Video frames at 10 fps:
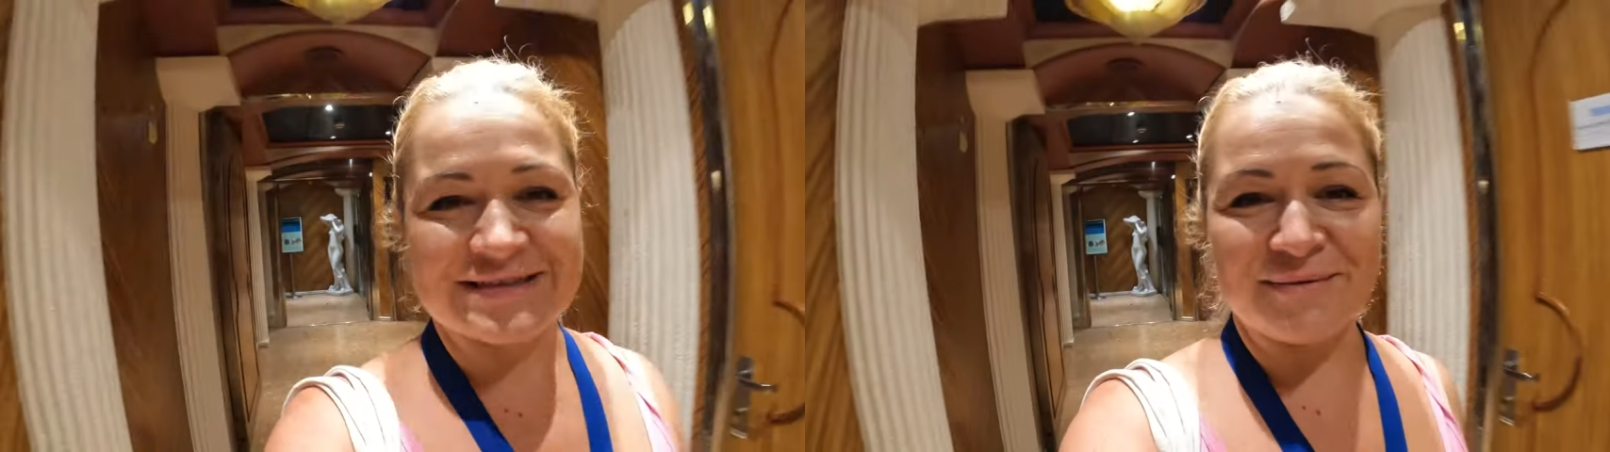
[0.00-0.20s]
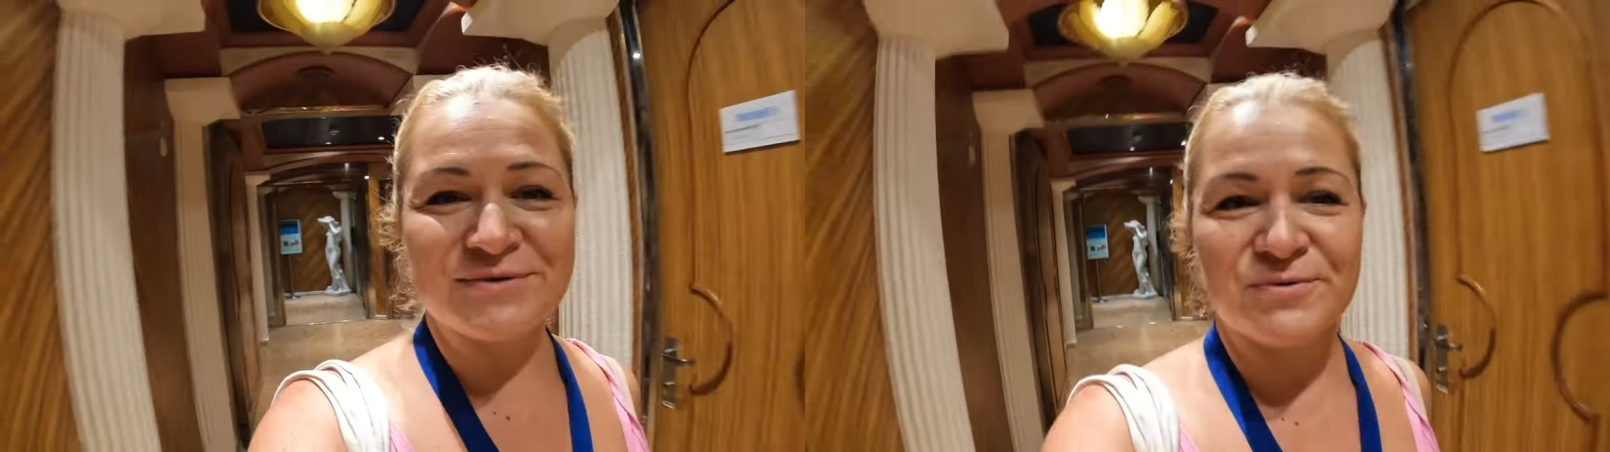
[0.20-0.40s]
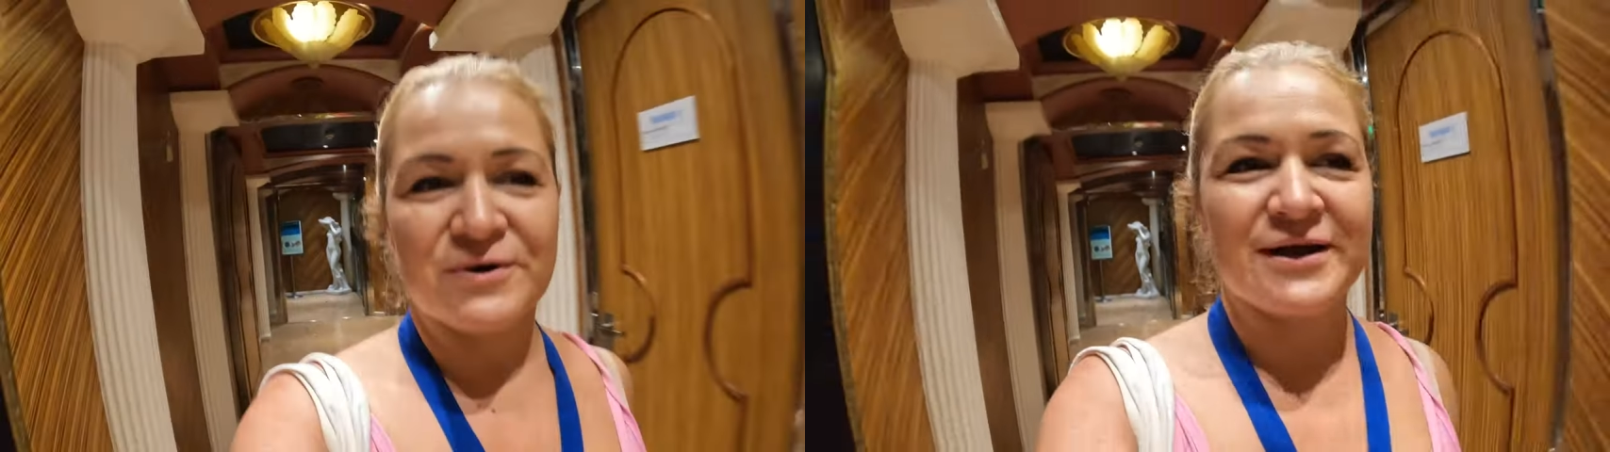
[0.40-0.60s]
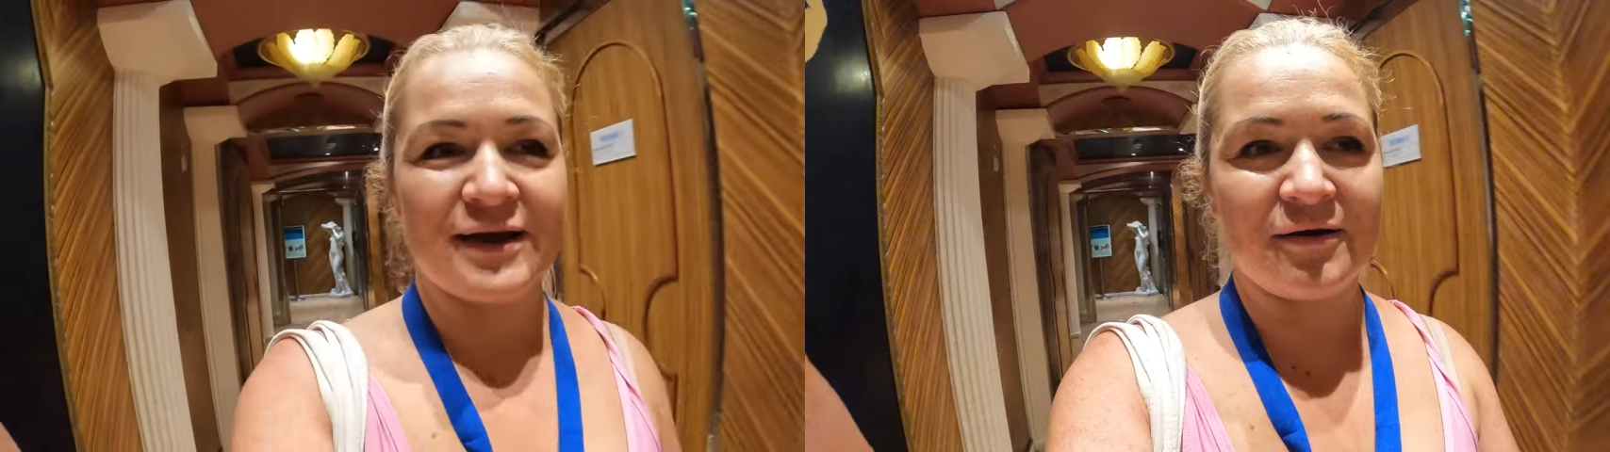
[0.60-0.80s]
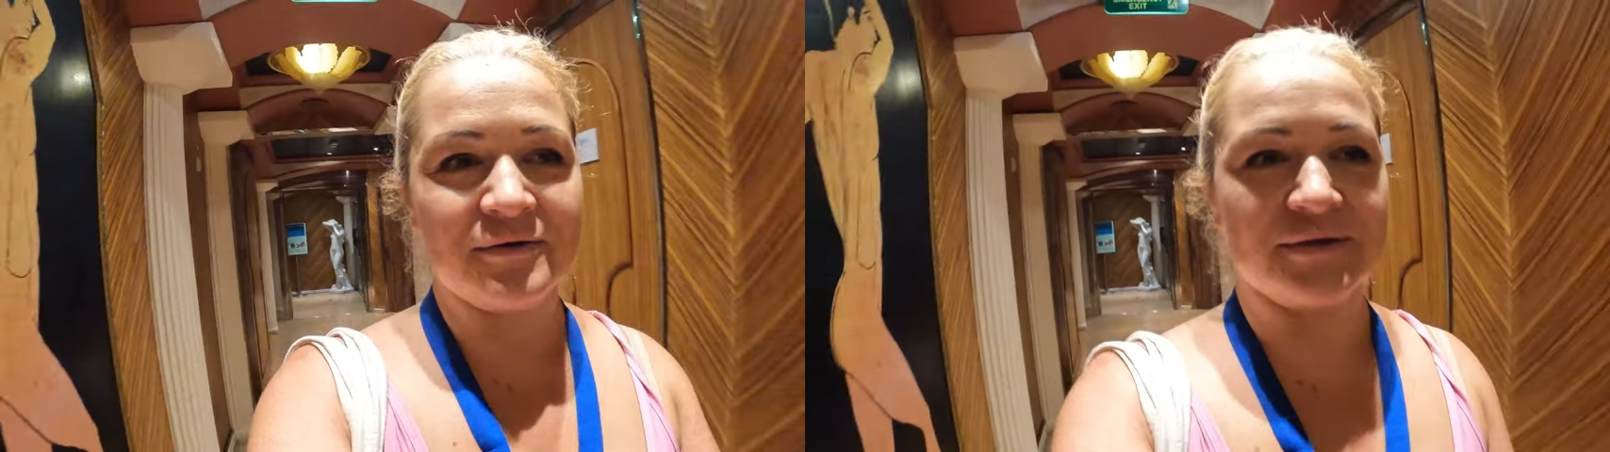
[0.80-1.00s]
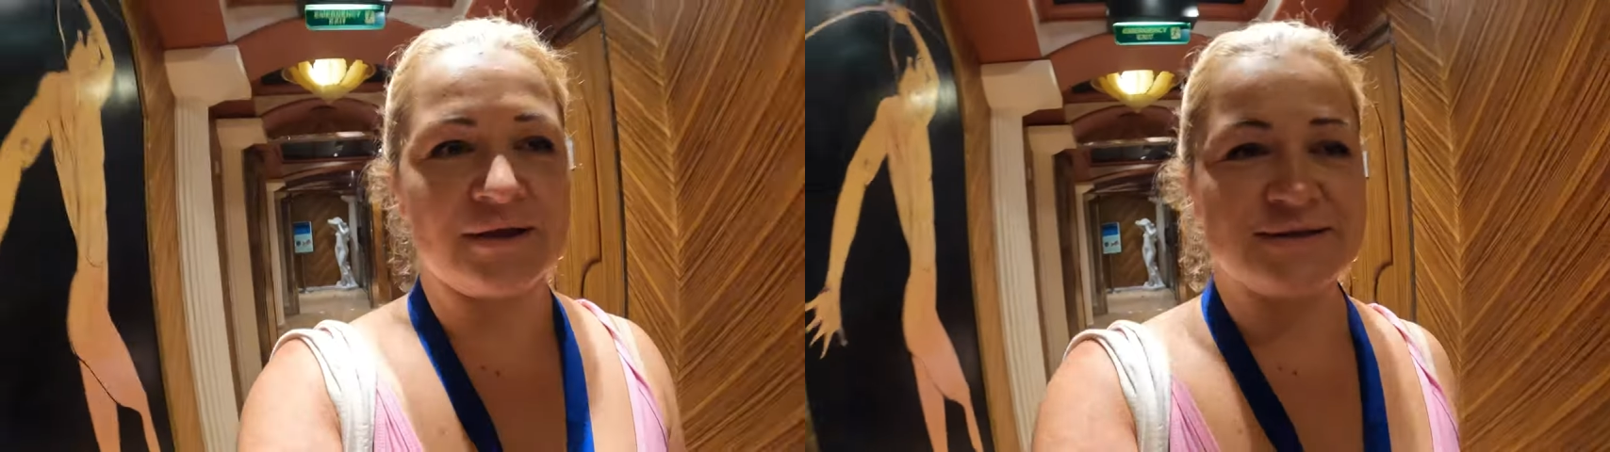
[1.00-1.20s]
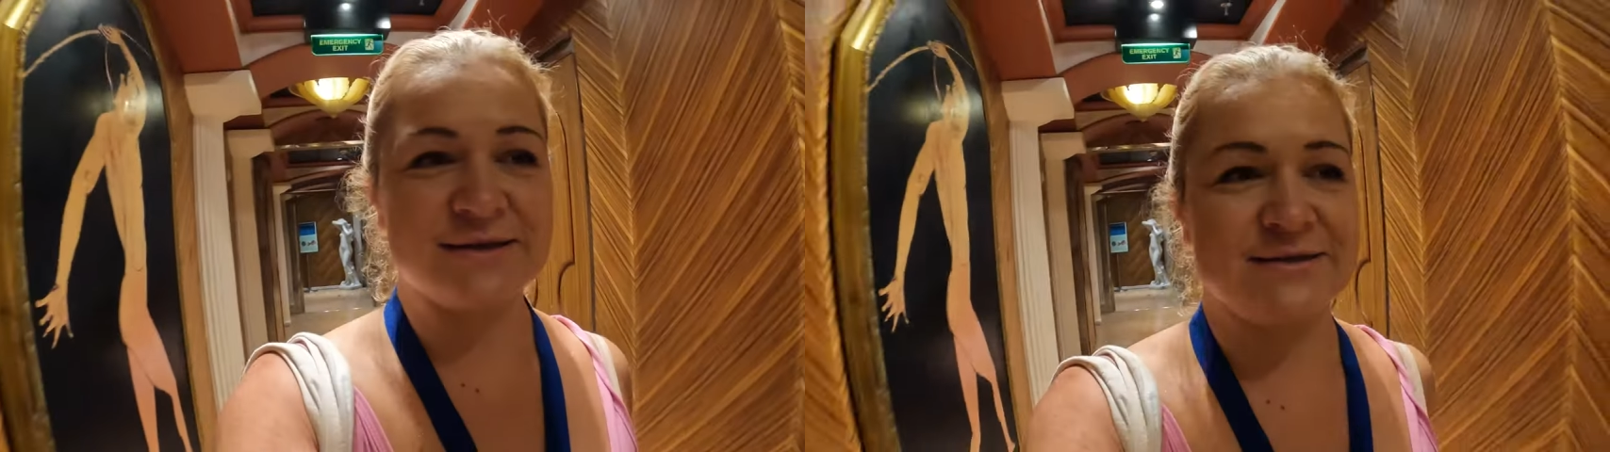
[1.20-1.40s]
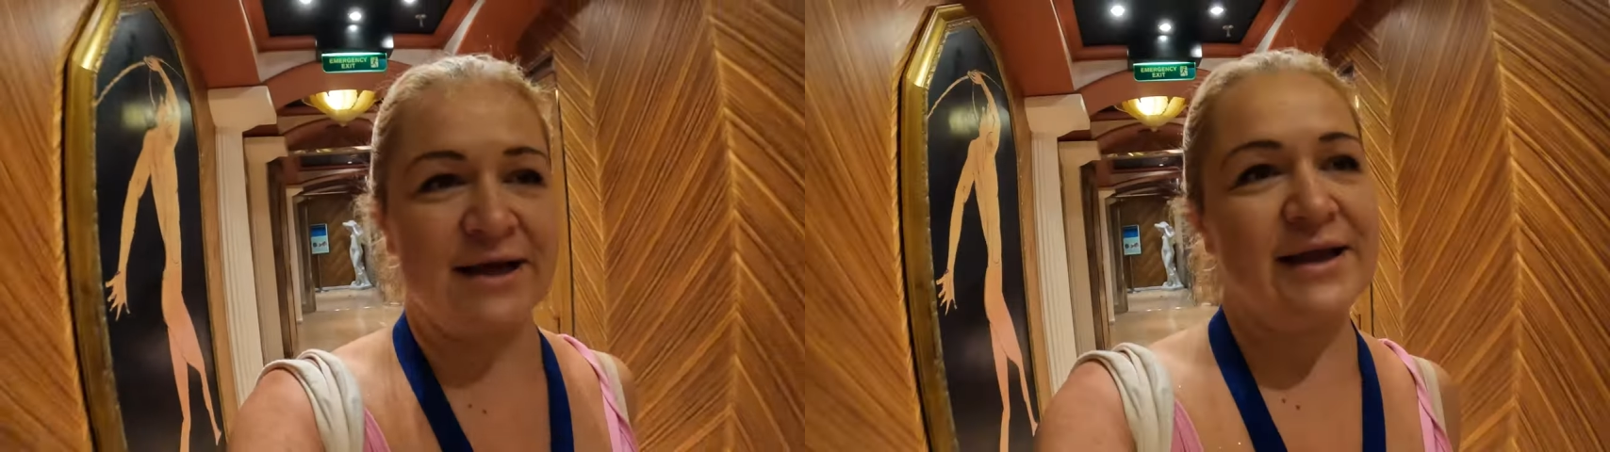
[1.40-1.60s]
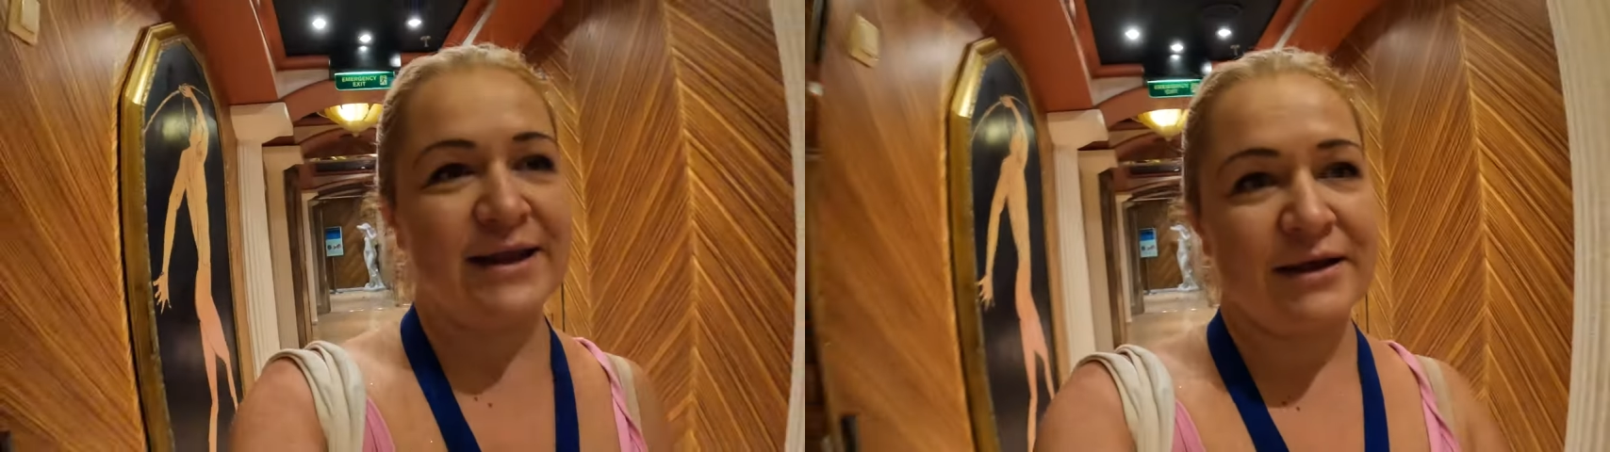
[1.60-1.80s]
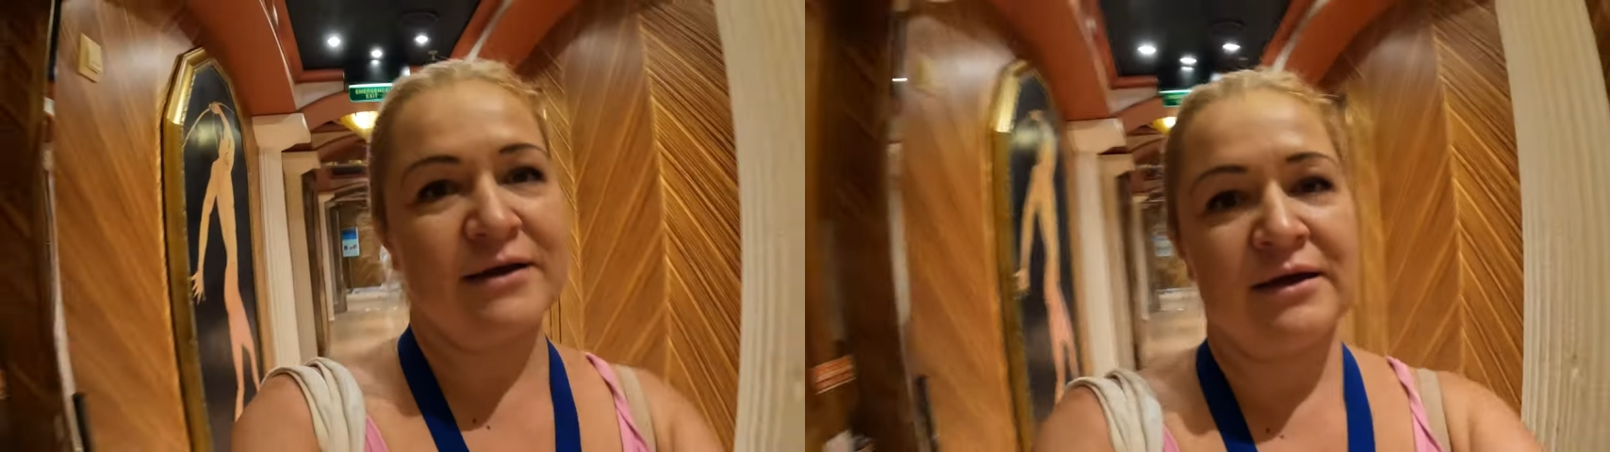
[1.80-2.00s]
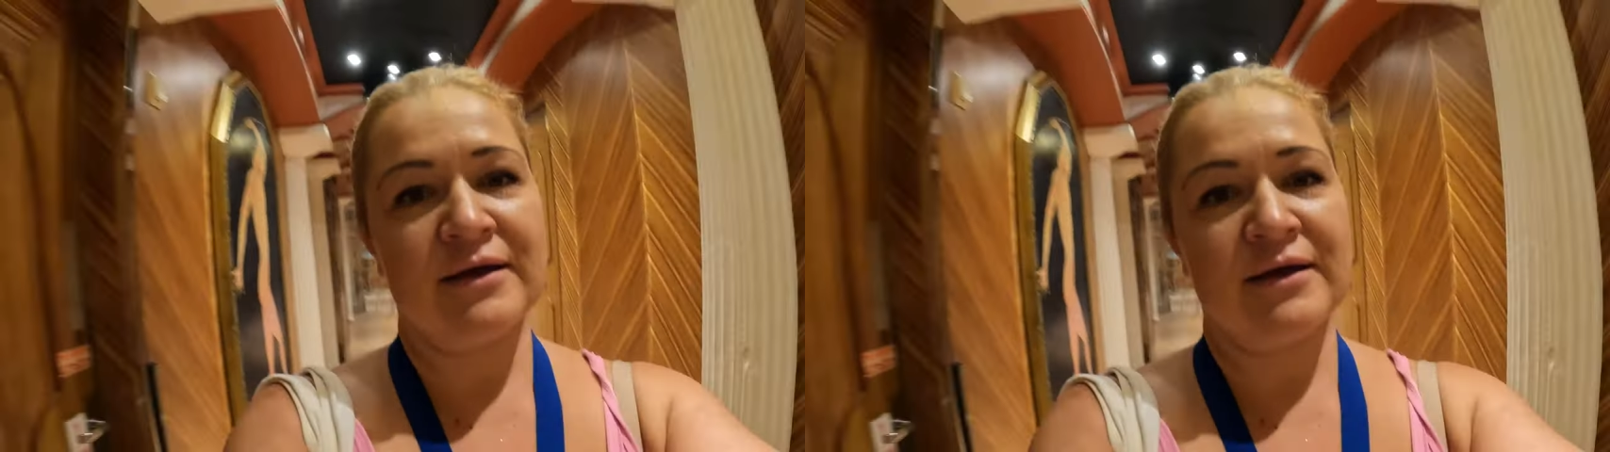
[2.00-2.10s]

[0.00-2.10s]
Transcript: time to work out. That's exciting.